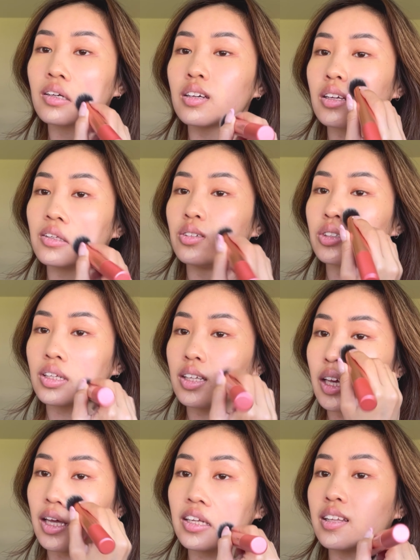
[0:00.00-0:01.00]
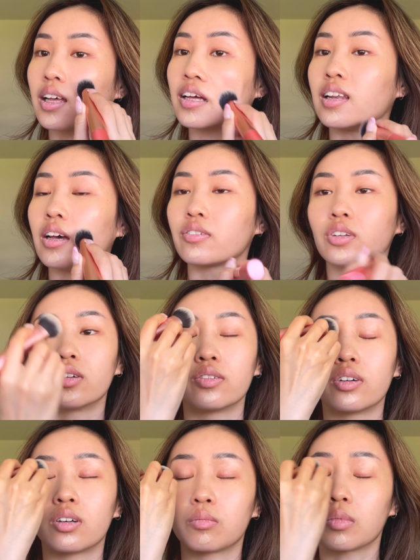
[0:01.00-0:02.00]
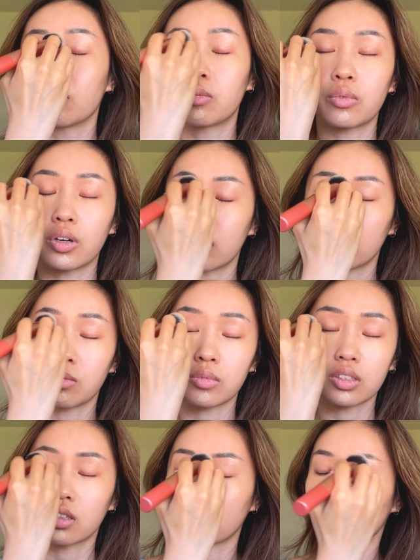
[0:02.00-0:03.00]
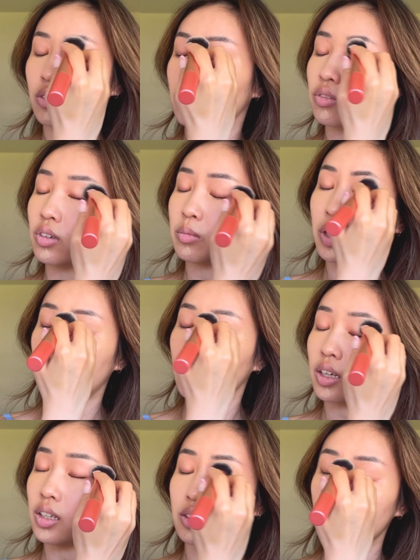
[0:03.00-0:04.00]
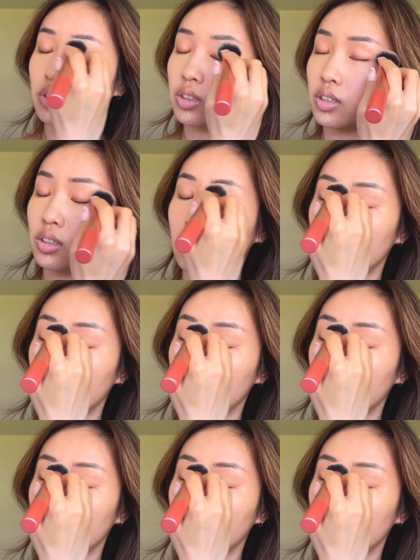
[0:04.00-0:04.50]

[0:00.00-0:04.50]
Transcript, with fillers: And usually any like leftover on my brush, I'm just gonna go over my eyes with it.